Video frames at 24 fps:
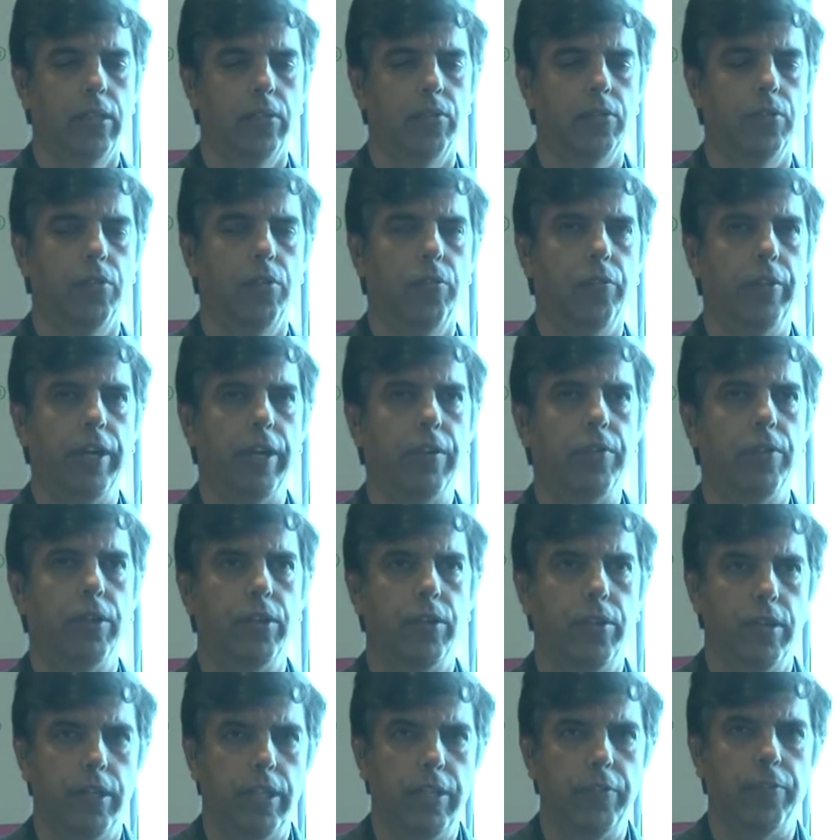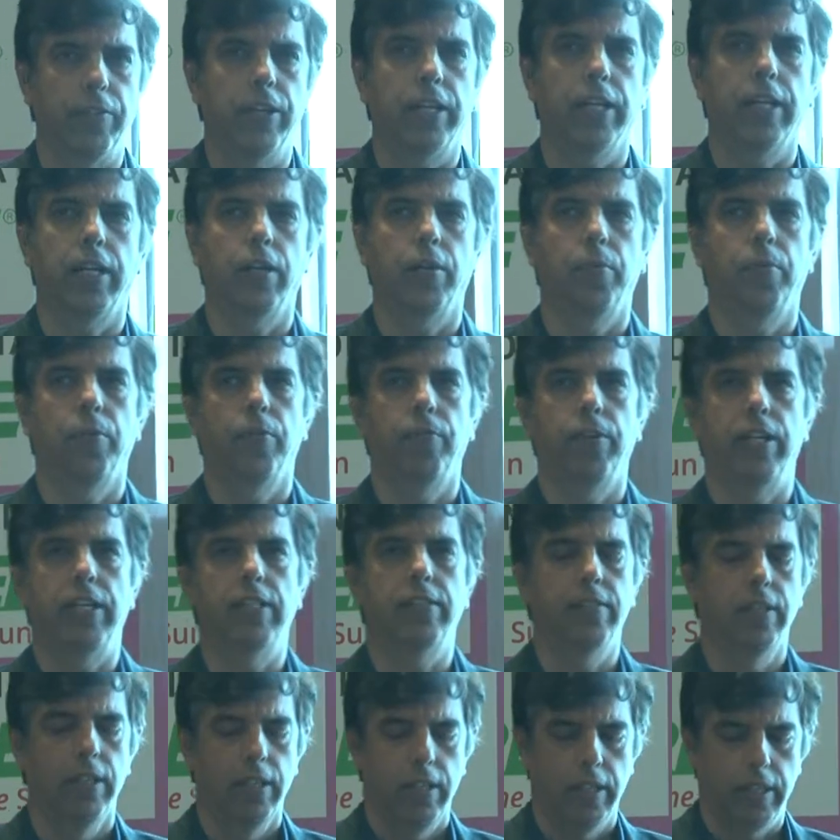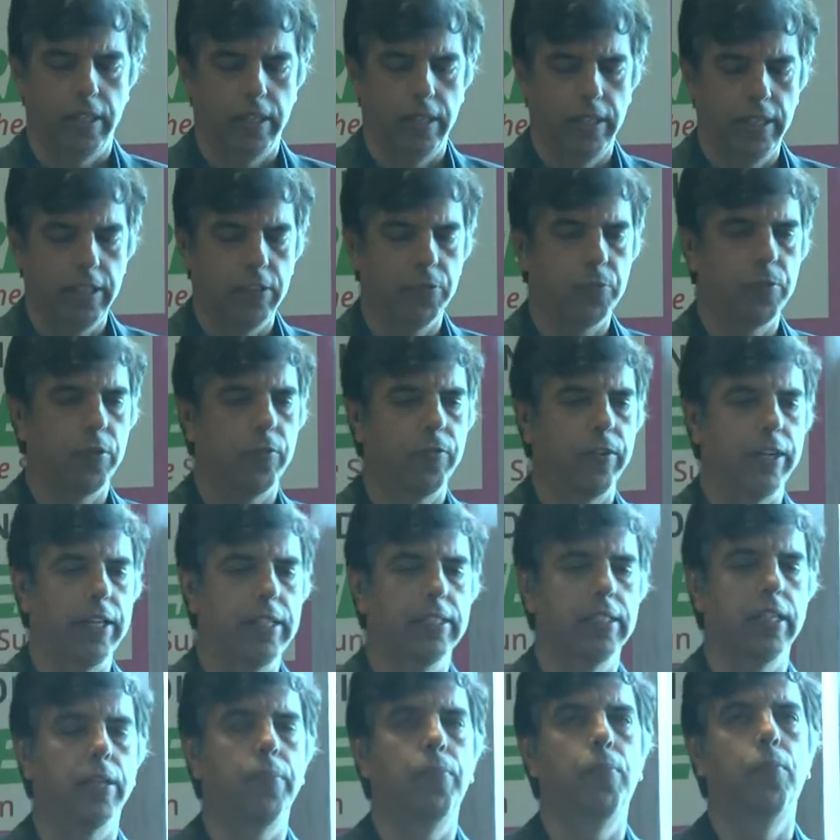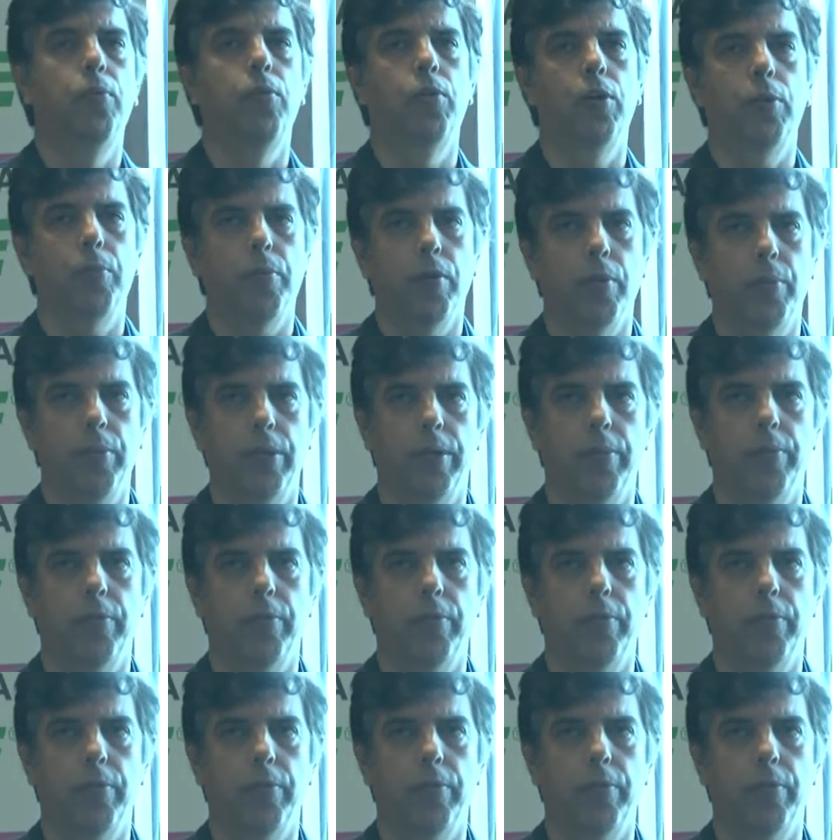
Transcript: so we have got different kind of profiles. These profiles are more popular